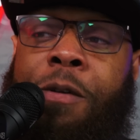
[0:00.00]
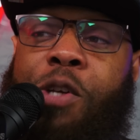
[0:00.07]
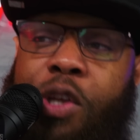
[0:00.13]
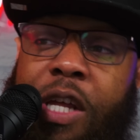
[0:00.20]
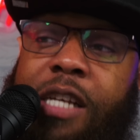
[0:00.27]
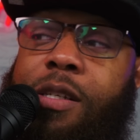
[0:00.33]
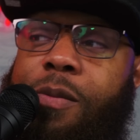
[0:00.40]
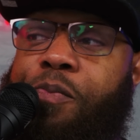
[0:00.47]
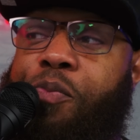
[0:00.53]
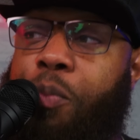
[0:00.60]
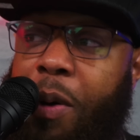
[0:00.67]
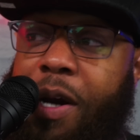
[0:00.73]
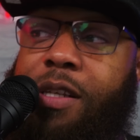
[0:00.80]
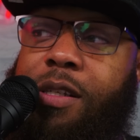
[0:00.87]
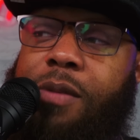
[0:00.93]
So this
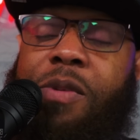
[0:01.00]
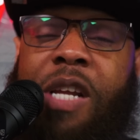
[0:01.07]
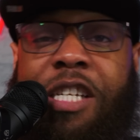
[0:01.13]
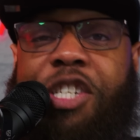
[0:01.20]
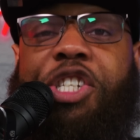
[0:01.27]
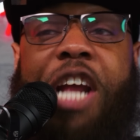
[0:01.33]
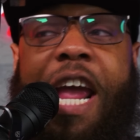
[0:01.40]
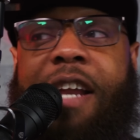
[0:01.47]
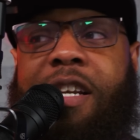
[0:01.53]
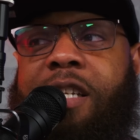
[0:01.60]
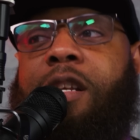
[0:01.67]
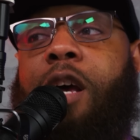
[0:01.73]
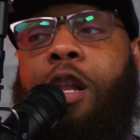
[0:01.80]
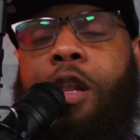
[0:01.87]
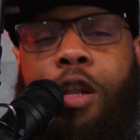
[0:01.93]
puts this
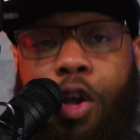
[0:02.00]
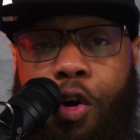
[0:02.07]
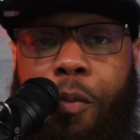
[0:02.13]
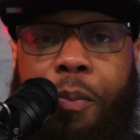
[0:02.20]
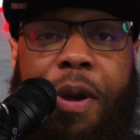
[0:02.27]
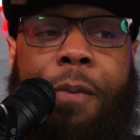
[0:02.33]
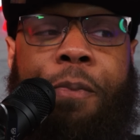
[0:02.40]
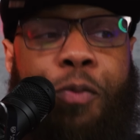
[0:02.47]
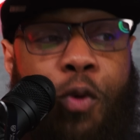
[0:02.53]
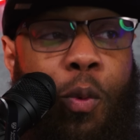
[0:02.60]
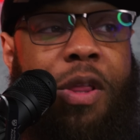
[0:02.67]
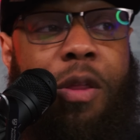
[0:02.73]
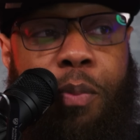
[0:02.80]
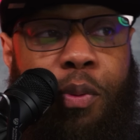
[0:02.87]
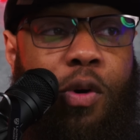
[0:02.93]
changes a little bit
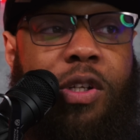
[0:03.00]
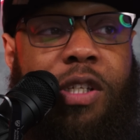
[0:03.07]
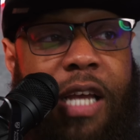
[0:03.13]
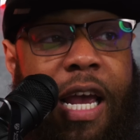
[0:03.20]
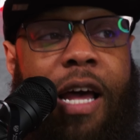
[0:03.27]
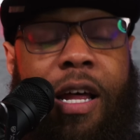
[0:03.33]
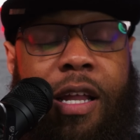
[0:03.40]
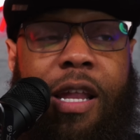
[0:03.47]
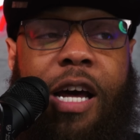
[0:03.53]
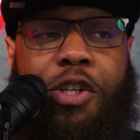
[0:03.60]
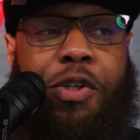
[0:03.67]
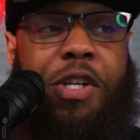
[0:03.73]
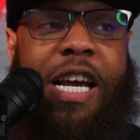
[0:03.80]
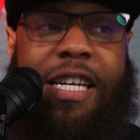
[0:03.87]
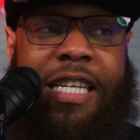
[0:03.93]
with the Bulls uh,
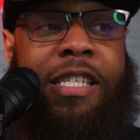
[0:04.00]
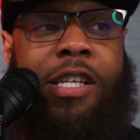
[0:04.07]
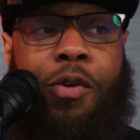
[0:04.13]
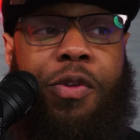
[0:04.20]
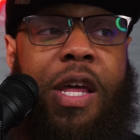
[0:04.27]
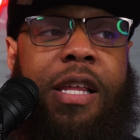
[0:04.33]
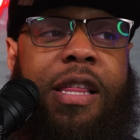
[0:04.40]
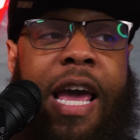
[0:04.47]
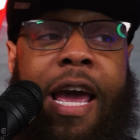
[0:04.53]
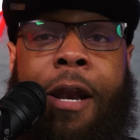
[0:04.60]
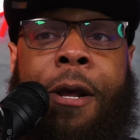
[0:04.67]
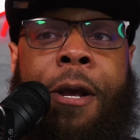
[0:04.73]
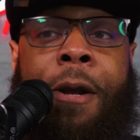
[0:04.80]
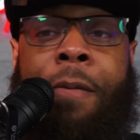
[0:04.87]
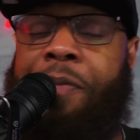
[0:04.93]
luxury tax. I still think
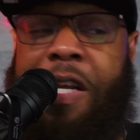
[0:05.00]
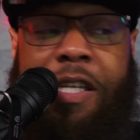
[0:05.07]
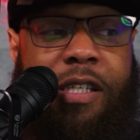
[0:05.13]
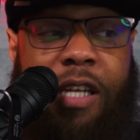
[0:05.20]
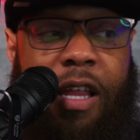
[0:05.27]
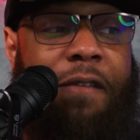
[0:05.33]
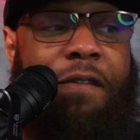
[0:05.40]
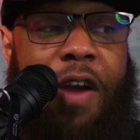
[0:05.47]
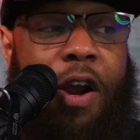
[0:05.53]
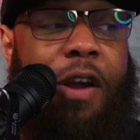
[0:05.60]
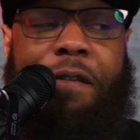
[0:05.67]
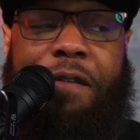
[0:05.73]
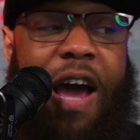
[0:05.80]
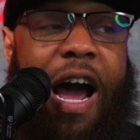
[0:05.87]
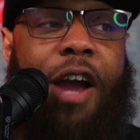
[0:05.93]
that it's still a
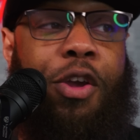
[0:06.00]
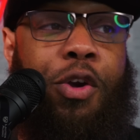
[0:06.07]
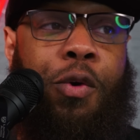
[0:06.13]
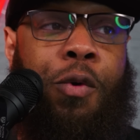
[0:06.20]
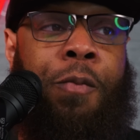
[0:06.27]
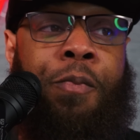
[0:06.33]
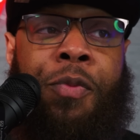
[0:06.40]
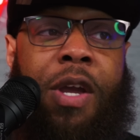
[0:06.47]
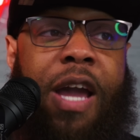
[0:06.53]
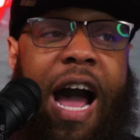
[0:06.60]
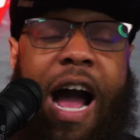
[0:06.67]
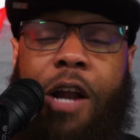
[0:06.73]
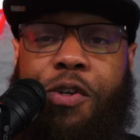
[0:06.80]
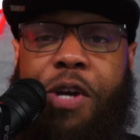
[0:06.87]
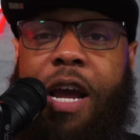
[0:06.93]
very value
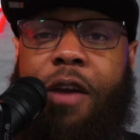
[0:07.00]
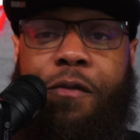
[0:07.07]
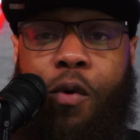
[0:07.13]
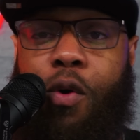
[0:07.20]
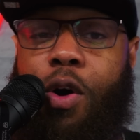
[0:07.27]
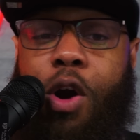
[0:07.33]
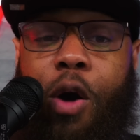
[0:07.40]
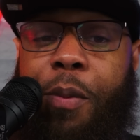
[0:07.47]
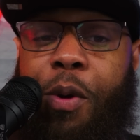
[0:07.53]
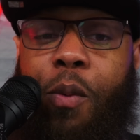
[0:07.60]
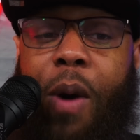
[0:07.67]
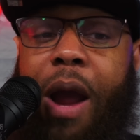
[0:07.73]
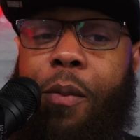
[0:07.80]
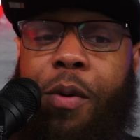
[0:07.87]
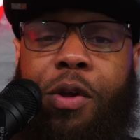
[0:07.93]
contract for Coby
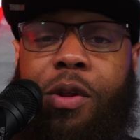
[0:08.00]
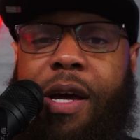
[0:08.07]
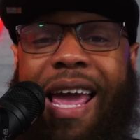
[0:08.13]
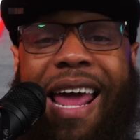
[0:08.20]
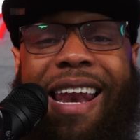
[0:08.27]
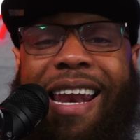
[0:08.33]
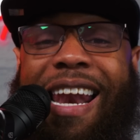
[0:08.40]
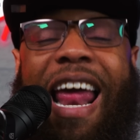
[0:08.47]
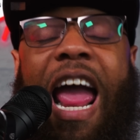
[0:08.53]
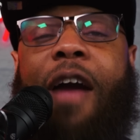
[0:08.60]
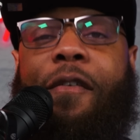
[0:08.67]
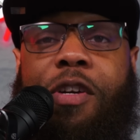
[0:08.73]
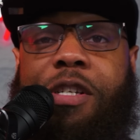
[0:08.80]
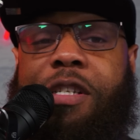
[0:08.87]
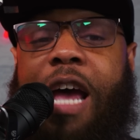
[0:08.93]
White. When you look at it, it
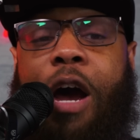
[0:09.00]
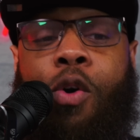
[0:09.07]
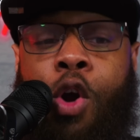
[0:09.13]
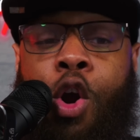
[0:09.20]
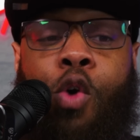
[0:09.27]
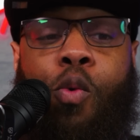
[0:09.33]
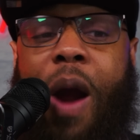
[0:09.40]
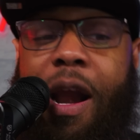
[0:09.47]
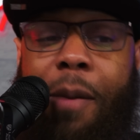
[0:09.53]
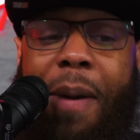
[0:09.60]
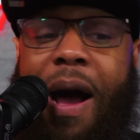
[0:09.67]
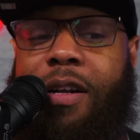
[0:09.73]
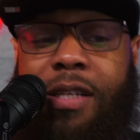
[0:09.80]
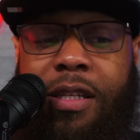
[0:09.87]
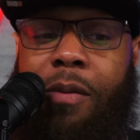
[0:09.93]
averages out right
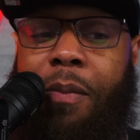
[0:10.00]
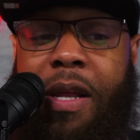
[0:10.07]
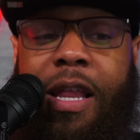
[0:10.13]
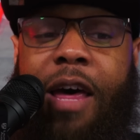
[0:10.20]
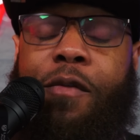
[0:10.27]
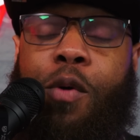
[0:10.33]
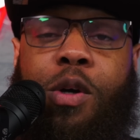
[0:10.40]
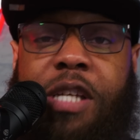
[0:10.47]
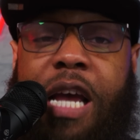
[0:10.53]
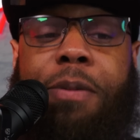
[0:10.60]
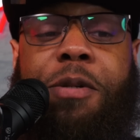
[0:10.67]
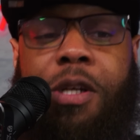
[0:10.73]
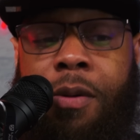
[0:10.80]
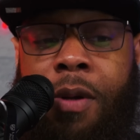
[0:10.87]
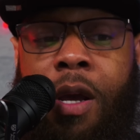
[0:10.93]
about to the mid-level
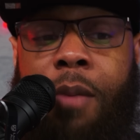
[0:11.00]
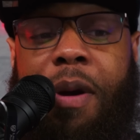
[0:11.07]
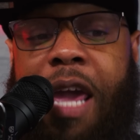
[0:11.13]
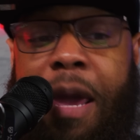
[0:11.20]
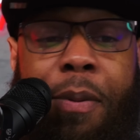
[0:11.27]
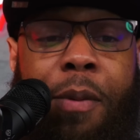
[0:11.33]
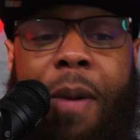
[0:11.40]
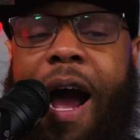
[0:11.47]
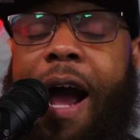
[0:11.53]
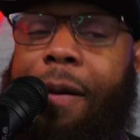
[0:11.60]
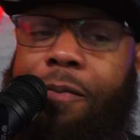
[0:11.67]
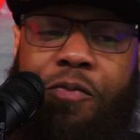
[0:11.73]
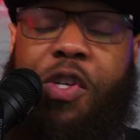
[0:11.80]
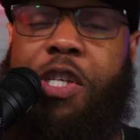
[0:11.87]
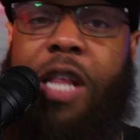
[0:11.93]
exception. But keep in
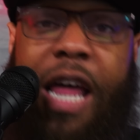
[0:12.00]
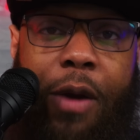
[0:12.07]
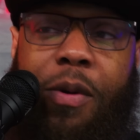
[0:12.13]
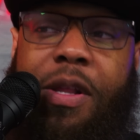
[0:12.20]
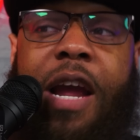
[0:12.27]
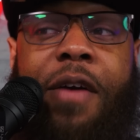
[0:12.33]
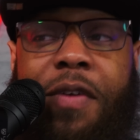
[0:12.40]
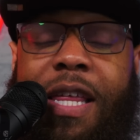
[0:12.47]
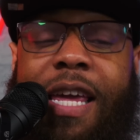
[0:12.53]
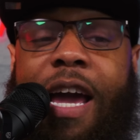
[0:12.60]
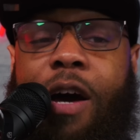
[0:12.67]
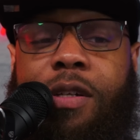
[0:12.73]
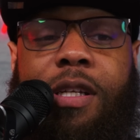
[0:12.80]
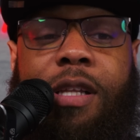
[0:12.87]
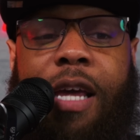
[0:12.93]
mind, just like with everything
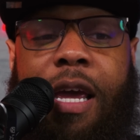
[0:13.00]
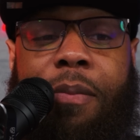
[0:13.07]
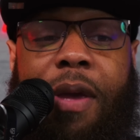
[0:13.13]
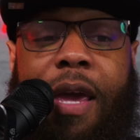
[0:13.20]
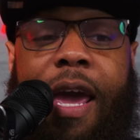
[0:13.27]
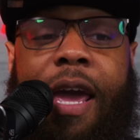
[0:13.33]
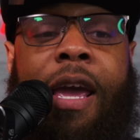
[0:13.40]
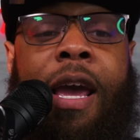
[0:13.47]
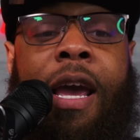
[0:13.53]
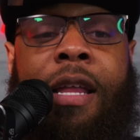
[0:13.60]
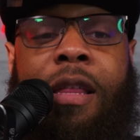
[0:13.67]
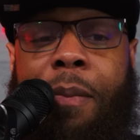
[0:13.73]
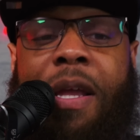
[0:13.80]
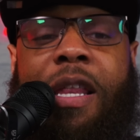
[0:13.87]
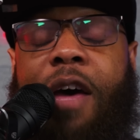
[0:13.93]
else in the NBA,
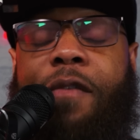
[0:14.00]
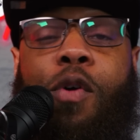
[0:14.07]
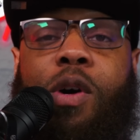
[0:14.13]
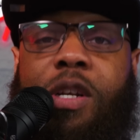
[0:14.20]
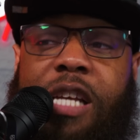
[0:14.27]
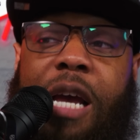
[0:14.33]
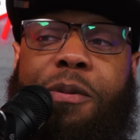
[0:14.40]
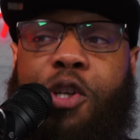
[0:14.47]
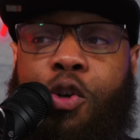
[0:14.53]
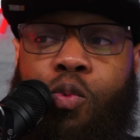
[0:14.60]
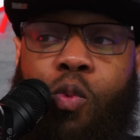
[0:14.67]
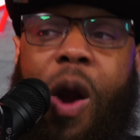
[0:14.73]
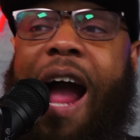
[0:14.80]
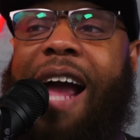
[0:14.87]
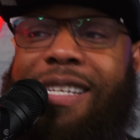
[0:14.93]
the mid level
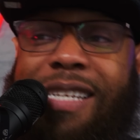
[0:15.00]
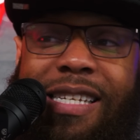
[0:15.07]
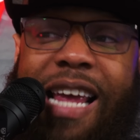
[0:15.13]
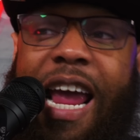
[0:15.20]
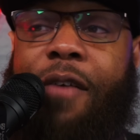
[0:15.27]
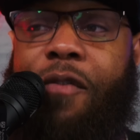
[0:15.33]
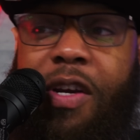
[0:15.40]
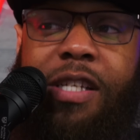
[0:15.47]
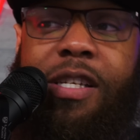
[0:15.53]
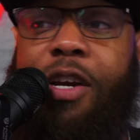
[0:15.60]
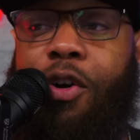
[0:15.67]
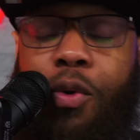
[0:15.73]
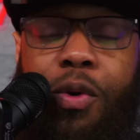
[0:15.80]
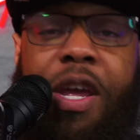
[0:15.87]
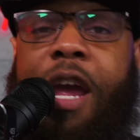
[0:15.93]
exception rises every
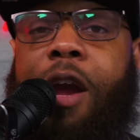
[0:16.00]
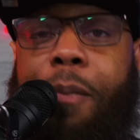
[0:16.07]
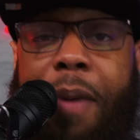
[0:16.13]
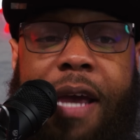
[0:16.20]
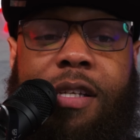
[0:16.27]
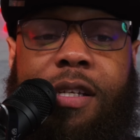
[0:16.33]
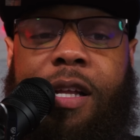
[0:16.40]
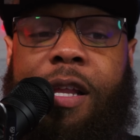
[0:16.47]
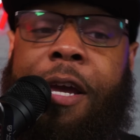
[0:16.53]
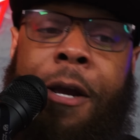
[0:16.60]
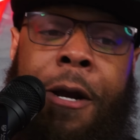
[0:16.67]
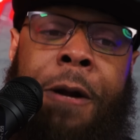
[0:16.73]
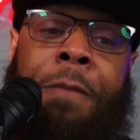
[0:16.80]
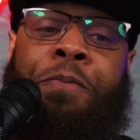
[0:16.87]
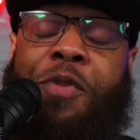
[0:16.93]
single year, basically.
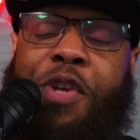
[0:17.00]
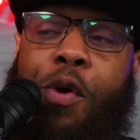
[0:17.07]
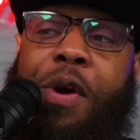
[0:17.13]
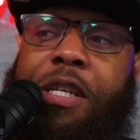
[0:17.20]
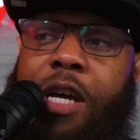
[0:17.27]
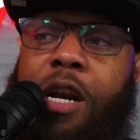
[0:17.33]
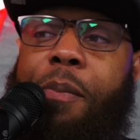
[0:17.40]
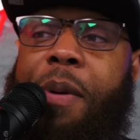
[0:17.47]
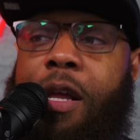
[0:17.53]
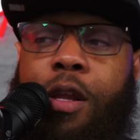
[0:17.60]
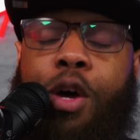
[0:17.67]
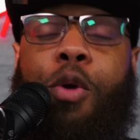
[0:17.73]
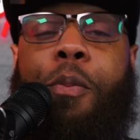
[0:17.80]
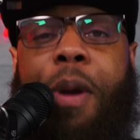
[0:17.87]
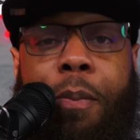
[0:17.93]
So he's going to be a
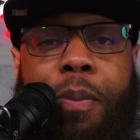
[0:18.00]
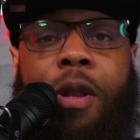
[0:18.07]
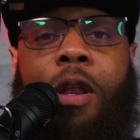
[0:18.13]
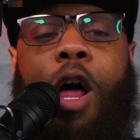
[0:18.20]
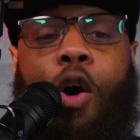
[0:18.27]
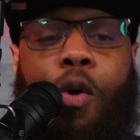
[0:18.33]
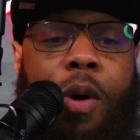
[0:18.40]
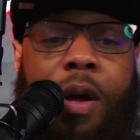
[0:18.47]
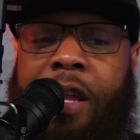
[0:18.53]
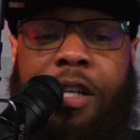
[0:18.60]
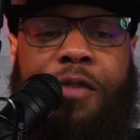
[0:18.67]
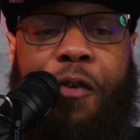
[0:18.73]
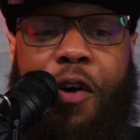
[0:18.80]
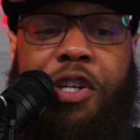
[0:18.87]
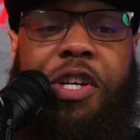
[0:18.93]
little bit below.
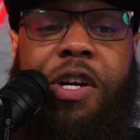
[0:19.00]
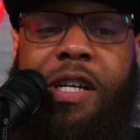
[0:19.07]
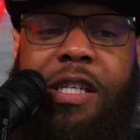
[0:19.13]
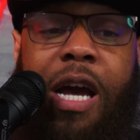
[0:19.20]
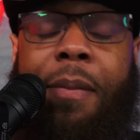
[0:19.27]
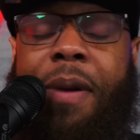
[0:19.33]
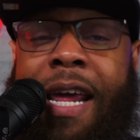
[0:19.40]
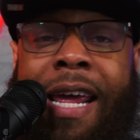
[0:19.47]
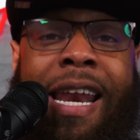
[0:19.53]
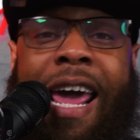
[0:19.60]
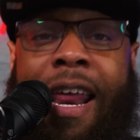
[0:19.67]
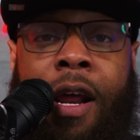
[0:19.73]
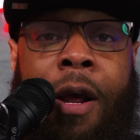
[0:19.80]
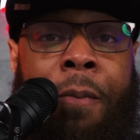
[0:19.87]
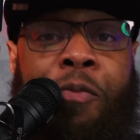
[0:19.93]
This first year, he's coming in
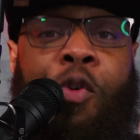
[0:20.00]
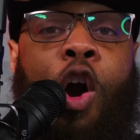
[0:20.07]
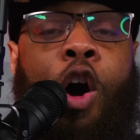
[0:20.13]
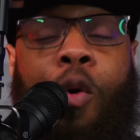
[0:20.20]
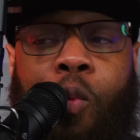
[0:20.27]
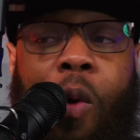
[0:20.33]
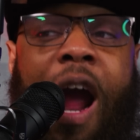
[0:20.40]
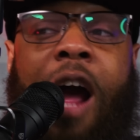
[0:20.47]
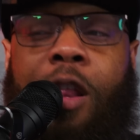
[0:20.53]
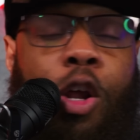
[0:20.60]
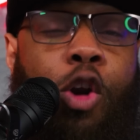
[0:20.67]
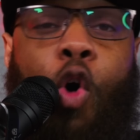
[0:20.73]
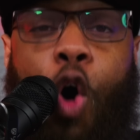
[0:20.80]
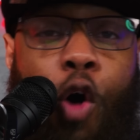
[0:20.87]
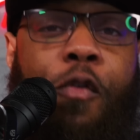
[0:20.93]
at a,
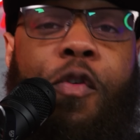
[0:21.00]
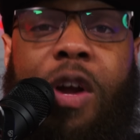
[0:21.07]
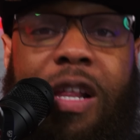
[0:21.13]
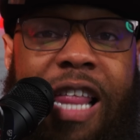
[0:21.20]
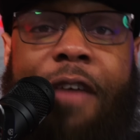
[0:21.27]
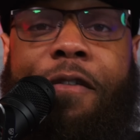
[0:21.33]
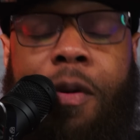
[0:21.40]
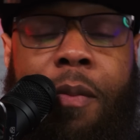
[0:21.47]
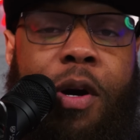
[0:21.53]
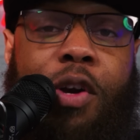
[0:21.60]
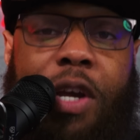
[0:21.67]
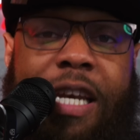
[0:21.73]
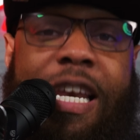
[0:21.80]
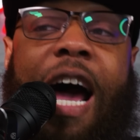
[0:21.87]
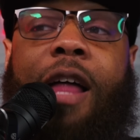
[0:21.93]
little over $11
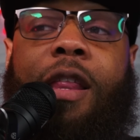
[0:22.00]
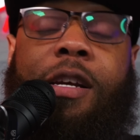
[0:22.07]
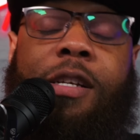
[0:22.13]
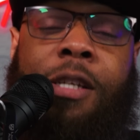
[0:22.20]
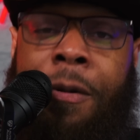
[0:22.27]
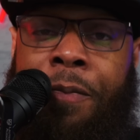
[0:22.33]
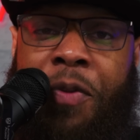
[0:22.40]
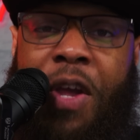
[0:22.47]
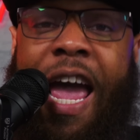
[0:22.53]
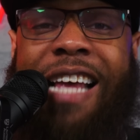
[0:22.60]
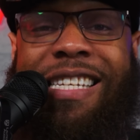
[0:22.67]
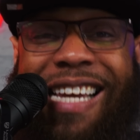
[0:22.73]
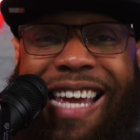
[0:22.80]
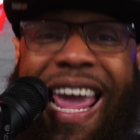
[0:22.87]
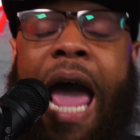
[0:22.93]
million
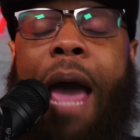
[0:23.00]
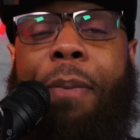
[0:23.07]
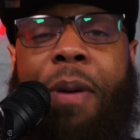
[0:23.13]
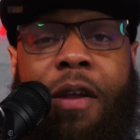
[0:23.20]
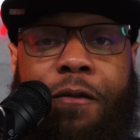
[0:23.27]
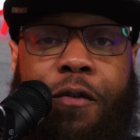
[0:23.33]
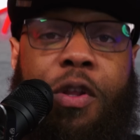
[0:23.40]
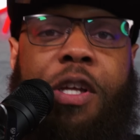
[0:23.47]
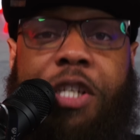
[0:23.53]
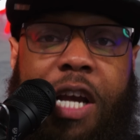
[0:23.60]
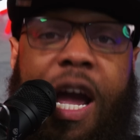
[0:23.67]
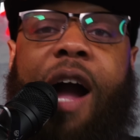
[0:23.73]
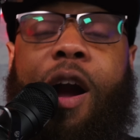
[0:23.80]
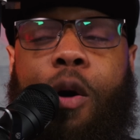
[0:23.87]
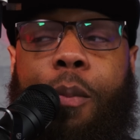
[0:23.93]
as a cap hit for the
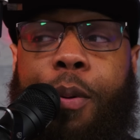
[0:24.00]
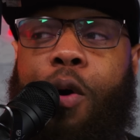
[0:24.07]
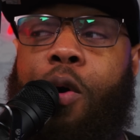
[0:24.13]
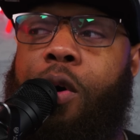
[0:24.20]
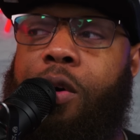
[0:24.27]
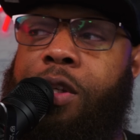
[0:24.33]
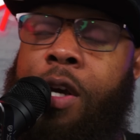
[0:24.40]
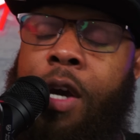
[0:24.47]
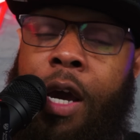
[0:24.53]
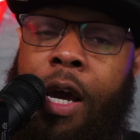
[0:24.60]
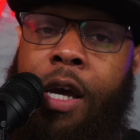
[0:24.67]
Chicago Bulls.